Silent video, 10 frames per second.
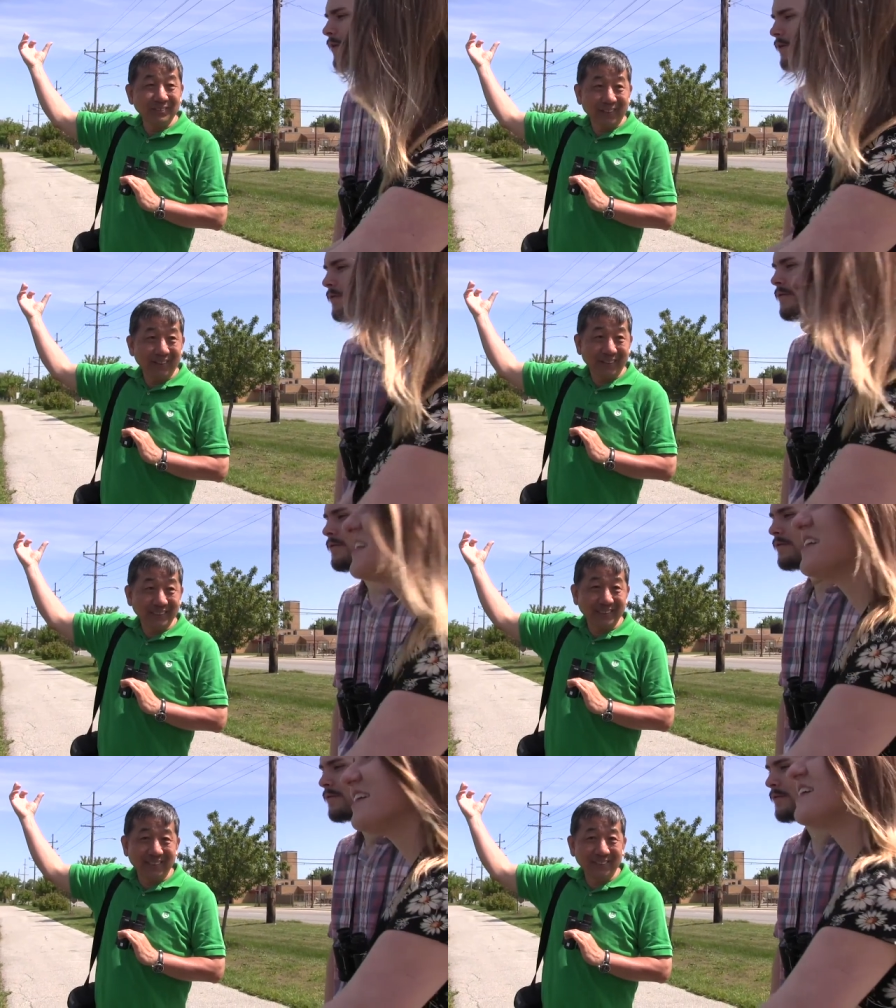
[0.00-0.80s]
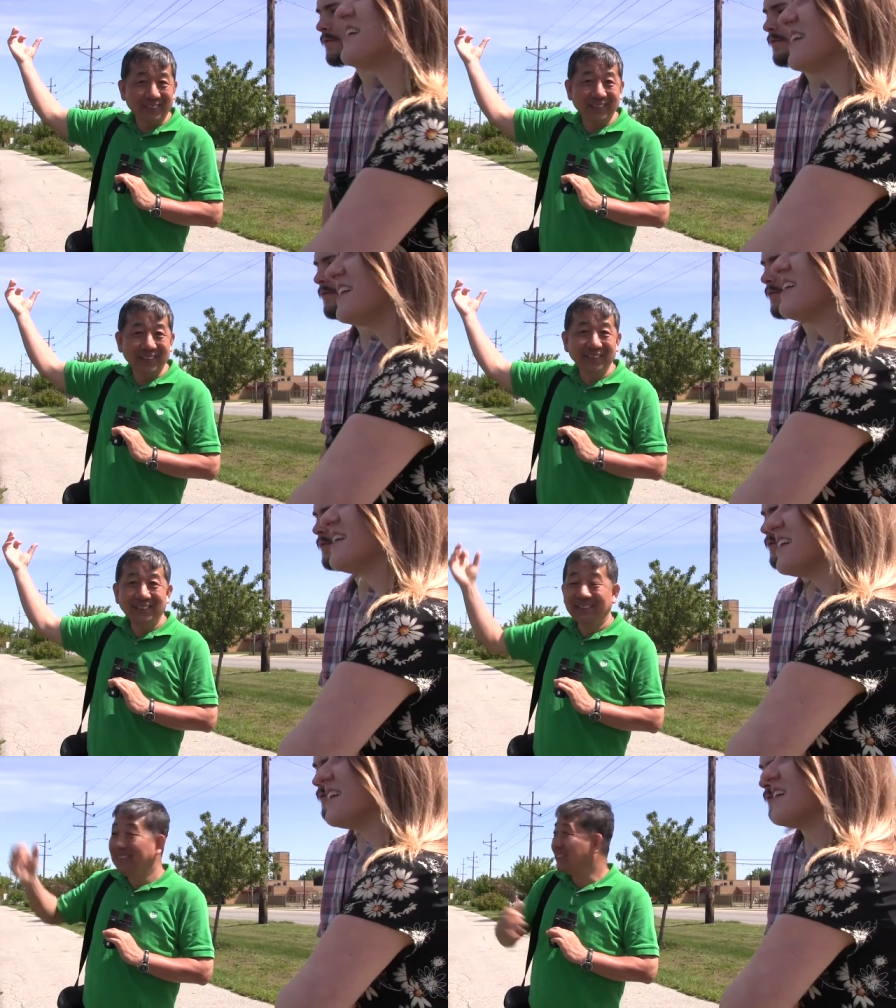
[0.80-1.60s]
to the Alaska. Okay,
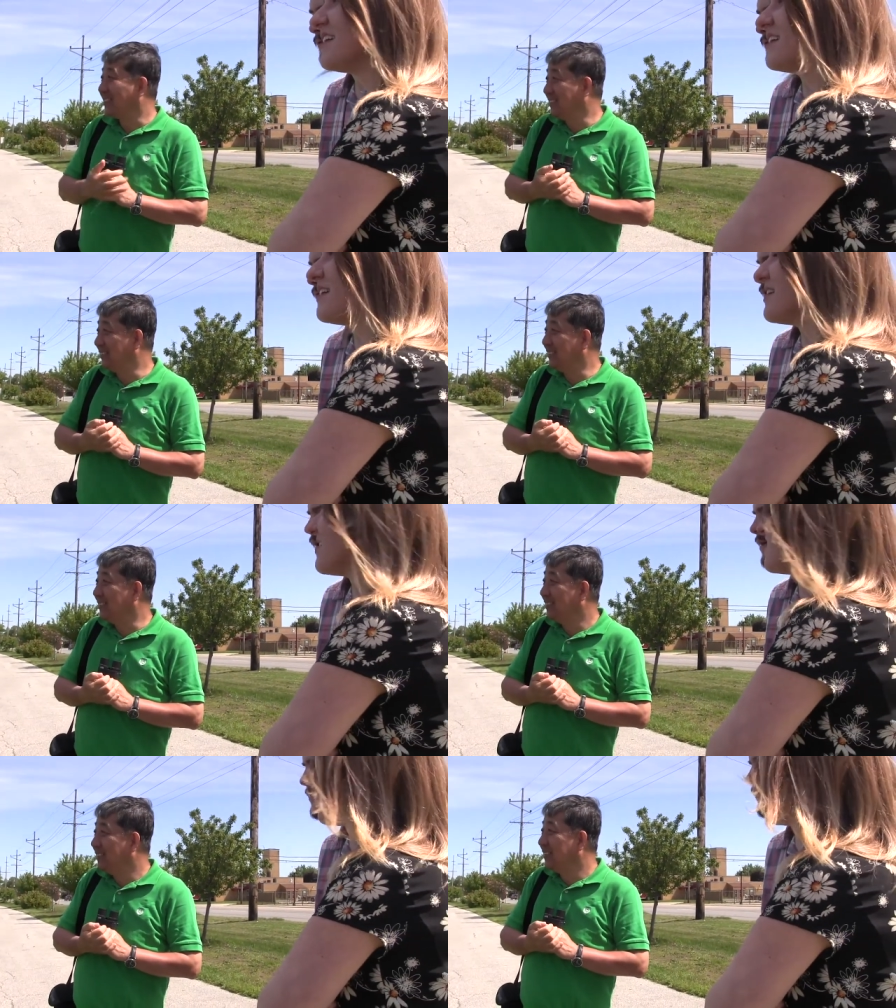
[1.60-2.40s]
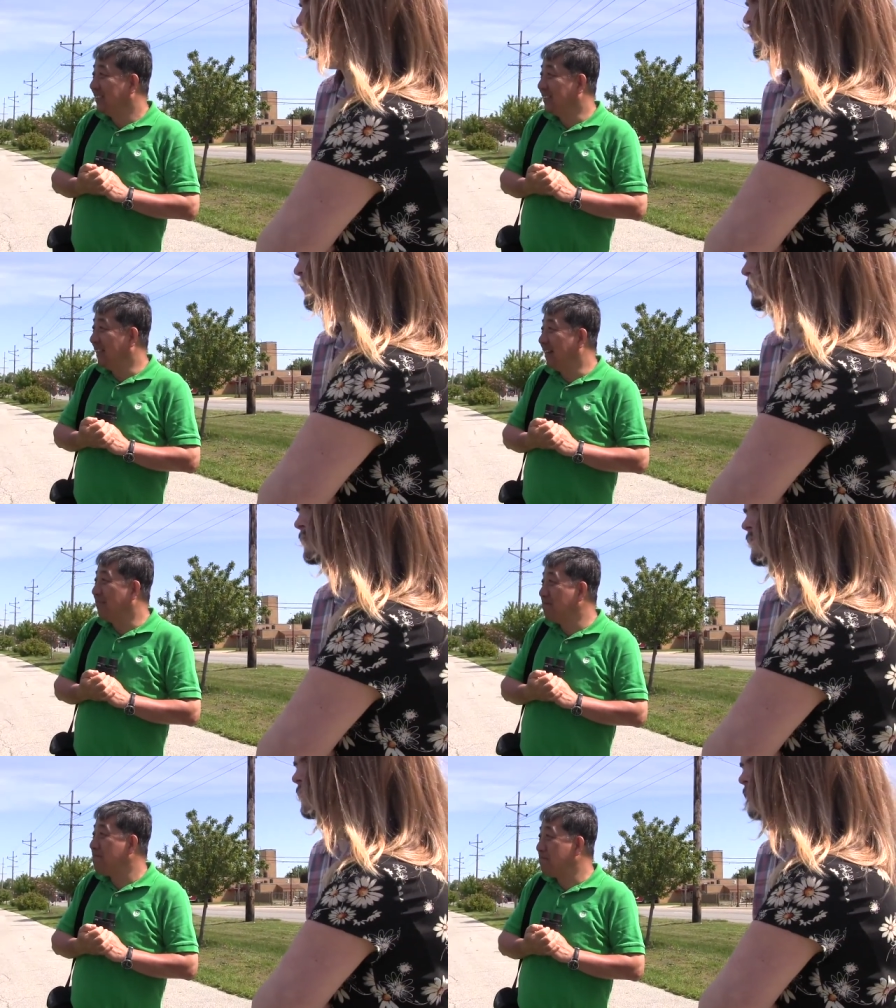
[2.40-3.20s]
so yeah,
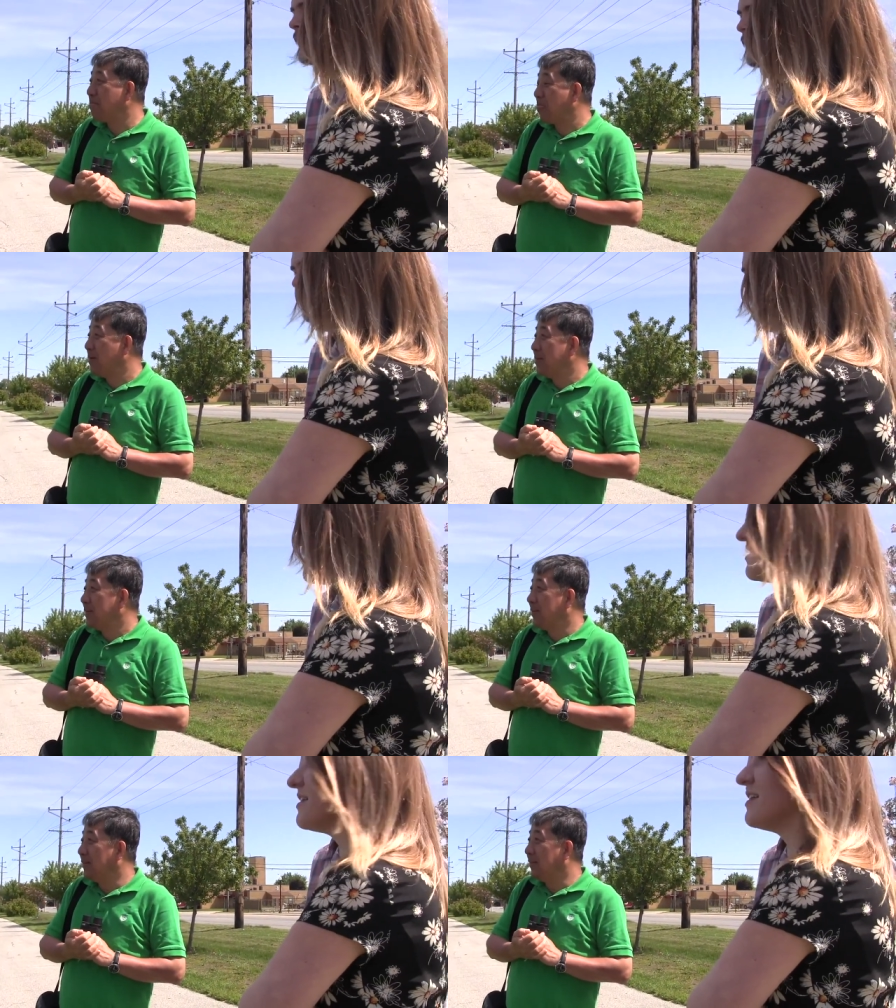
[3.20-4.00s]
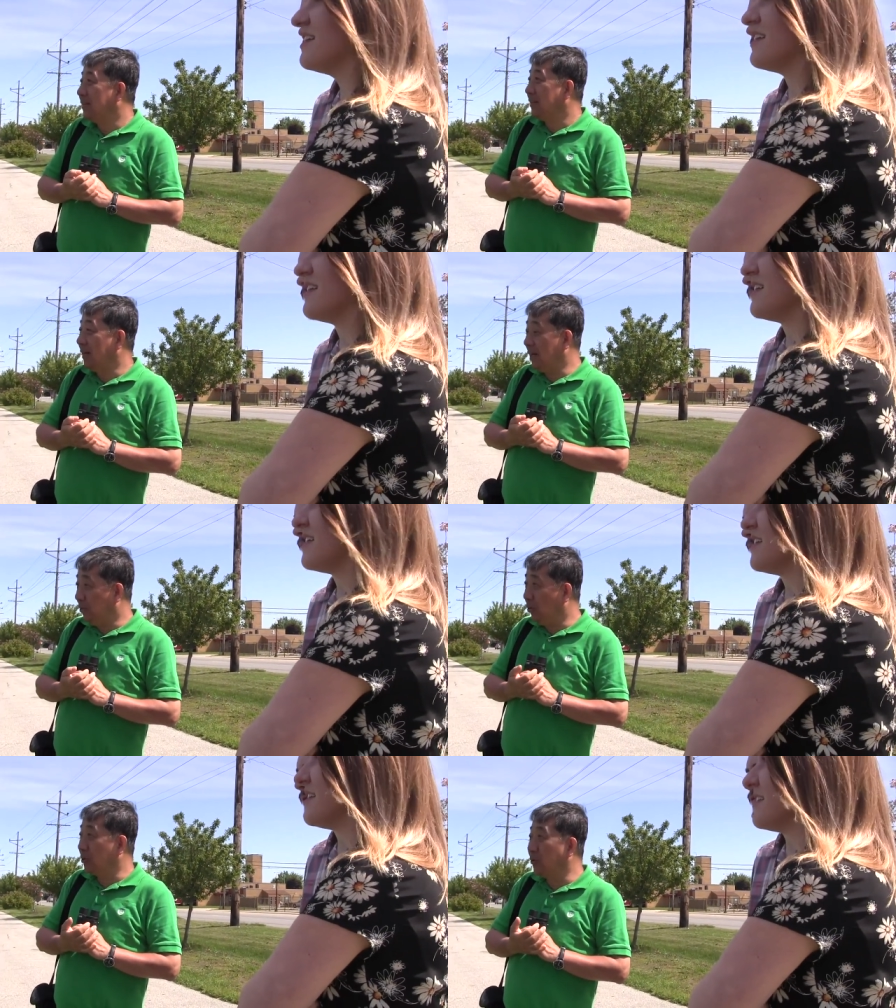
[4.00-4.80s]
uh,
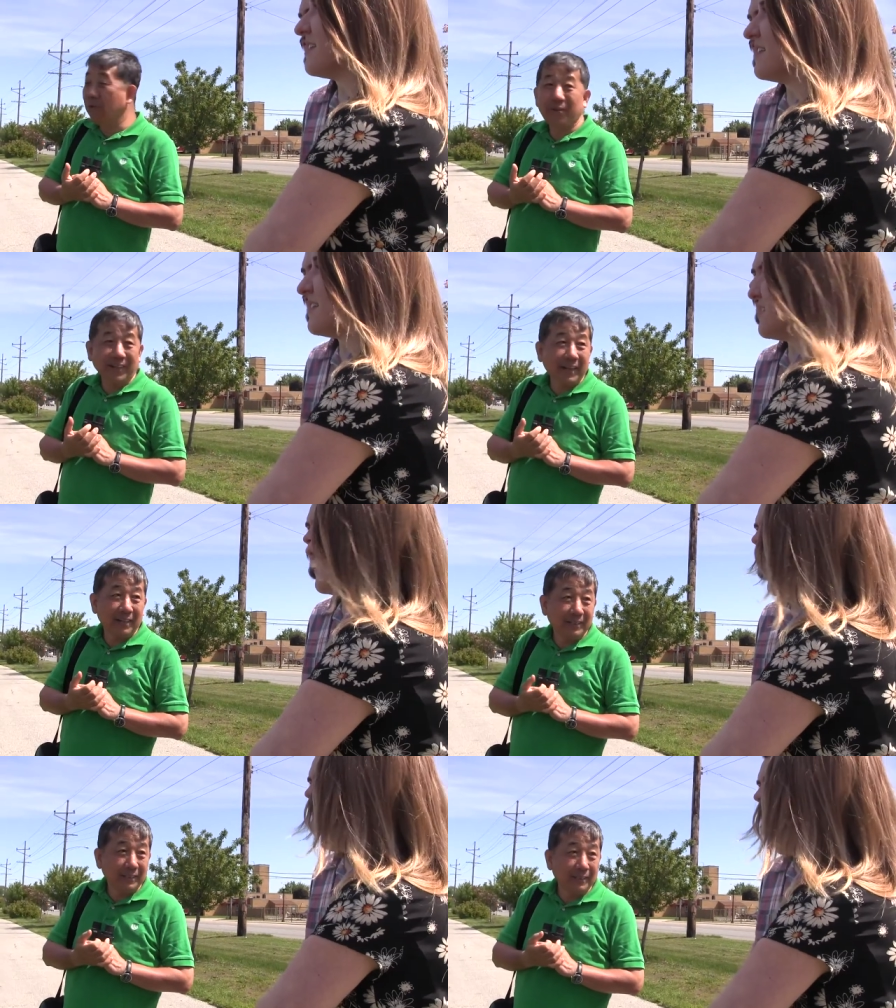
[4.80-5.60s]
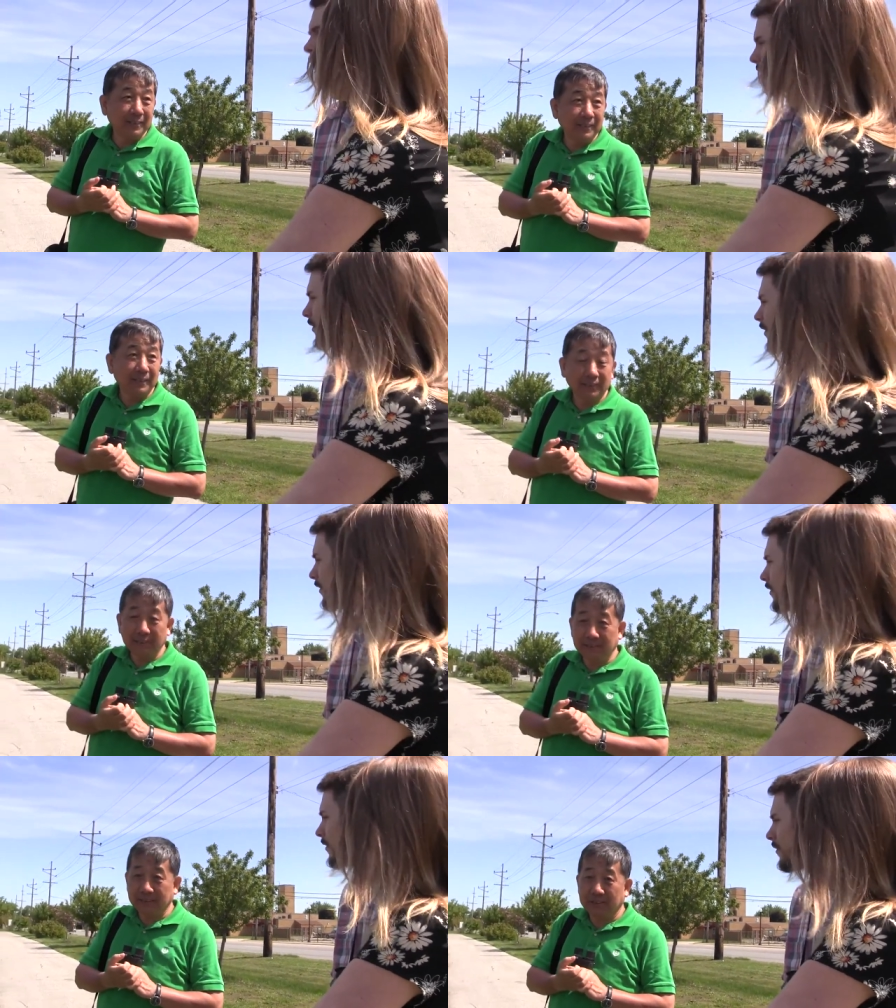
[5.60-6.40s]
or northern Canada. And so
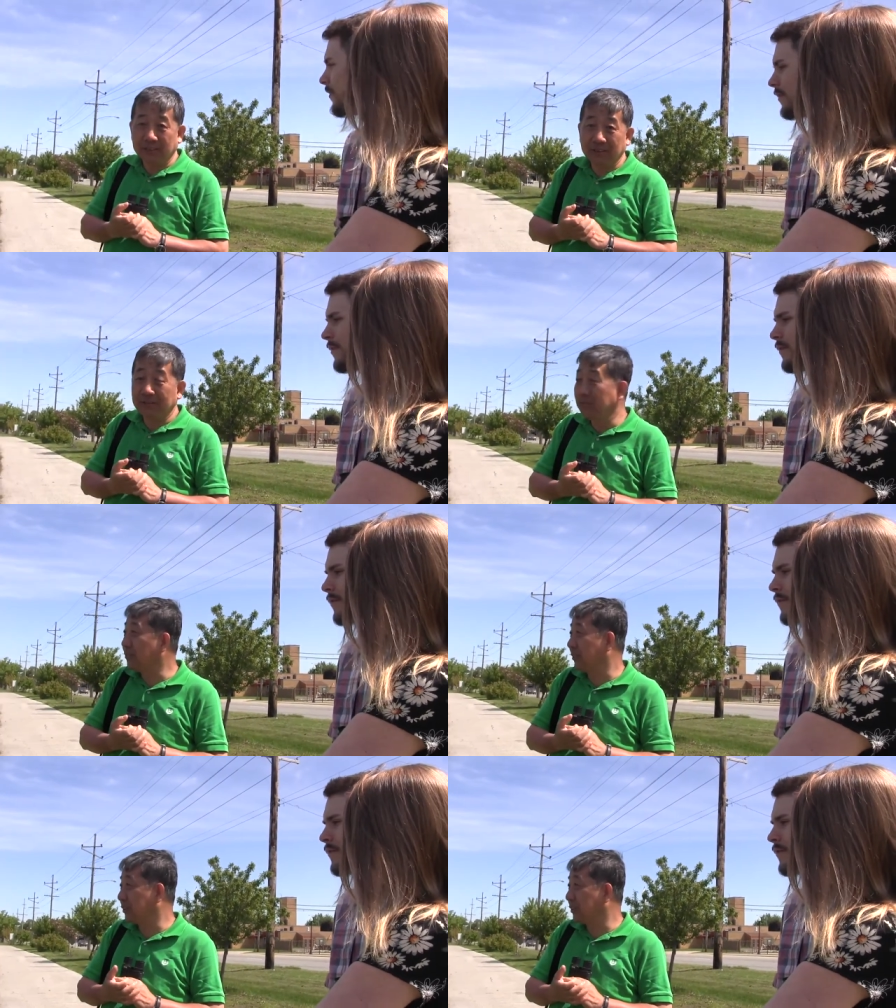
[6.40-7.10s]
it's called the tundra